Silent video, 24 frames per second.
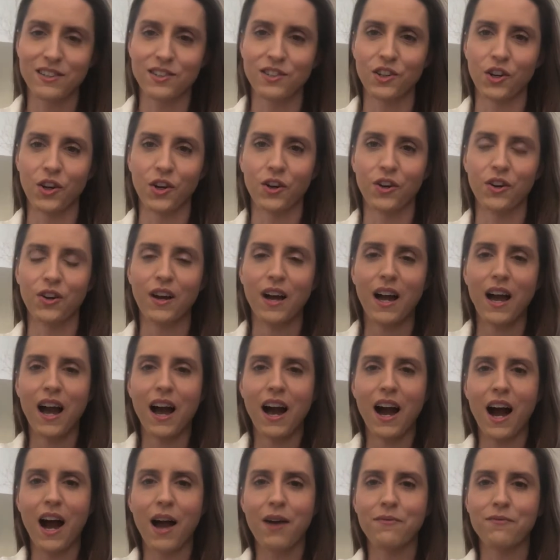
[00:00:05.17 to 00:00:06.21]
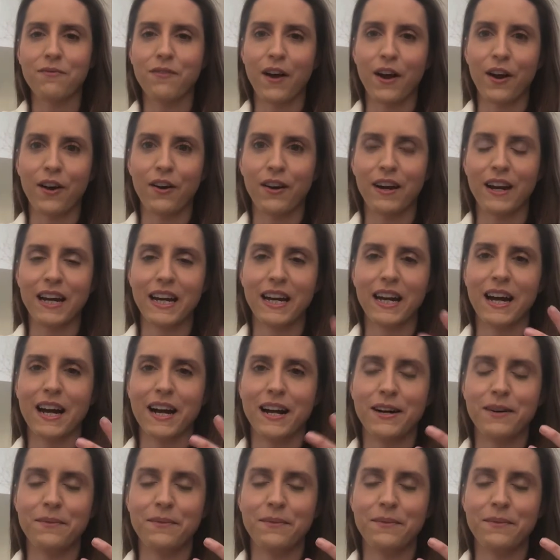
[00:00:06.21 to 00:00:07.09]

So I'm very